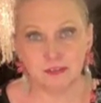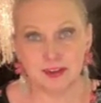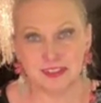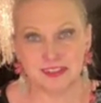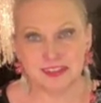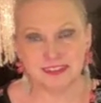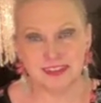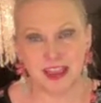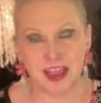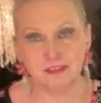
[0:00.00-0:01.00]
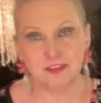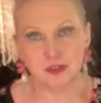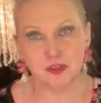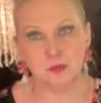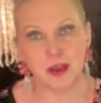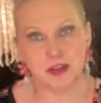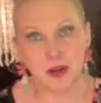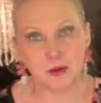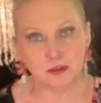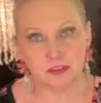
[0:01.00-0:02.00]
for instance, they have search by
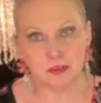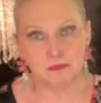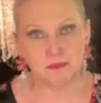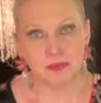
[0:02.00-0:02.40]
notes.